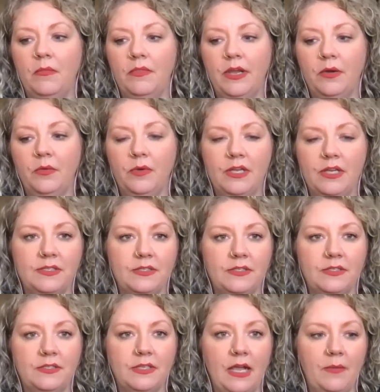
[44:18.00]
there
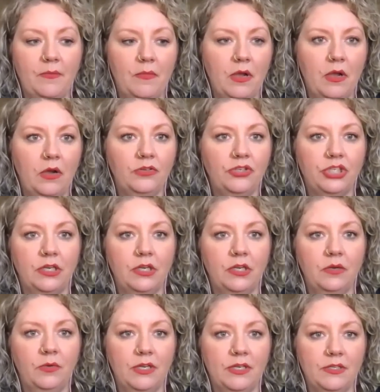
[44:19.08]
was, OSHA
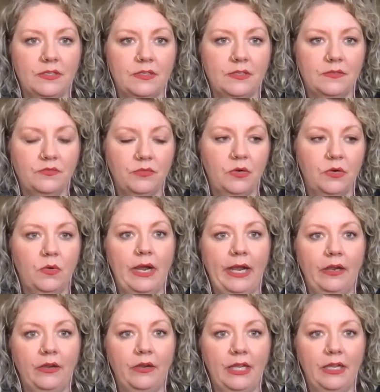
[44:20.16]
was
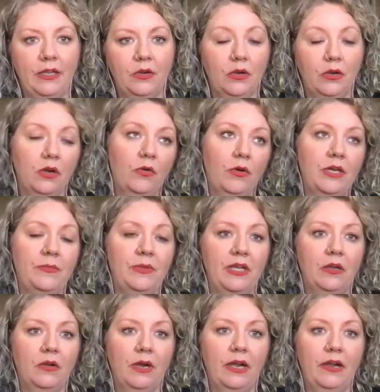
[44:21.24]
requiring or going to be
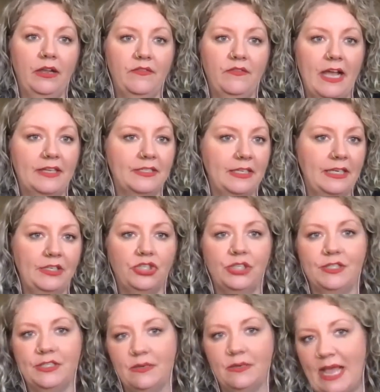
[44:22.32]
requiring
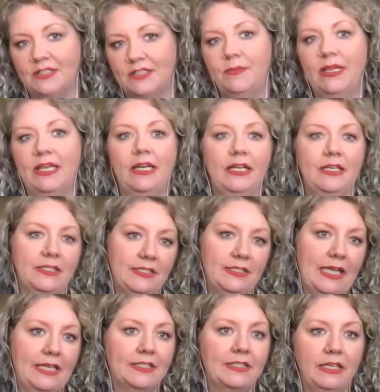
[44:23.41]
vaccinations and mask mandates and
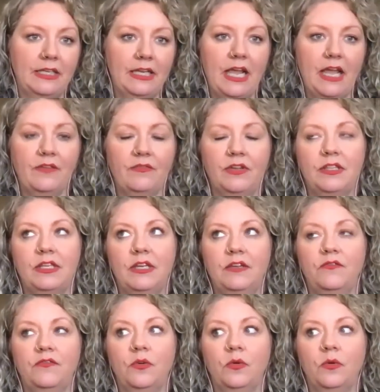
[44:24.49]
testing and everything
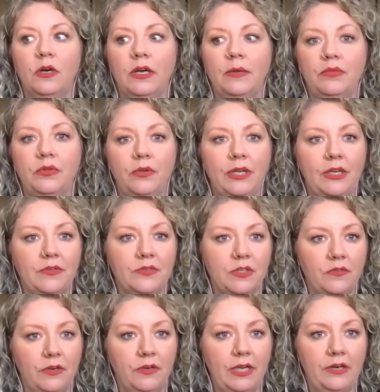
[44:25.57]
for employers
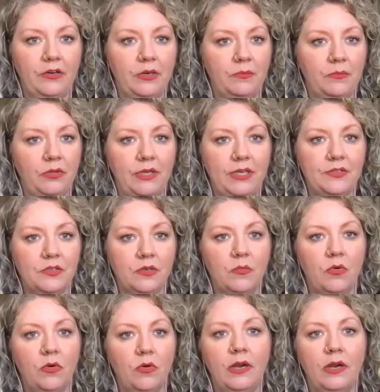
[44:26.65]
over 100 employees or
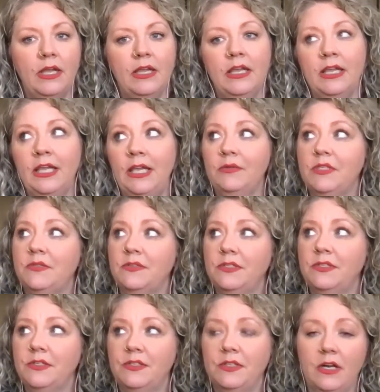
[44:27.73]
more. It was supposed
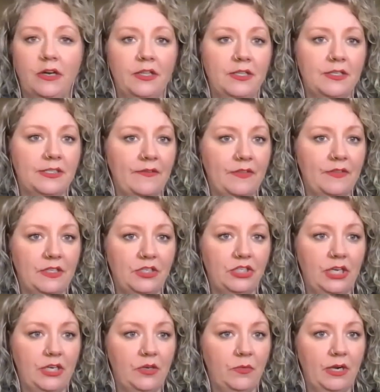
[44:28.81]
to start on the 7th of
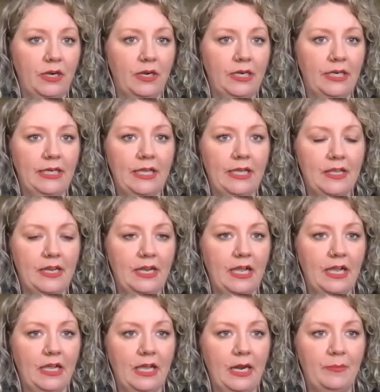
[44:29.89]
January, and then it
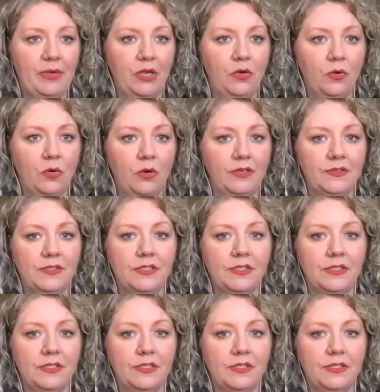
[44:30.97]
got caught up in court.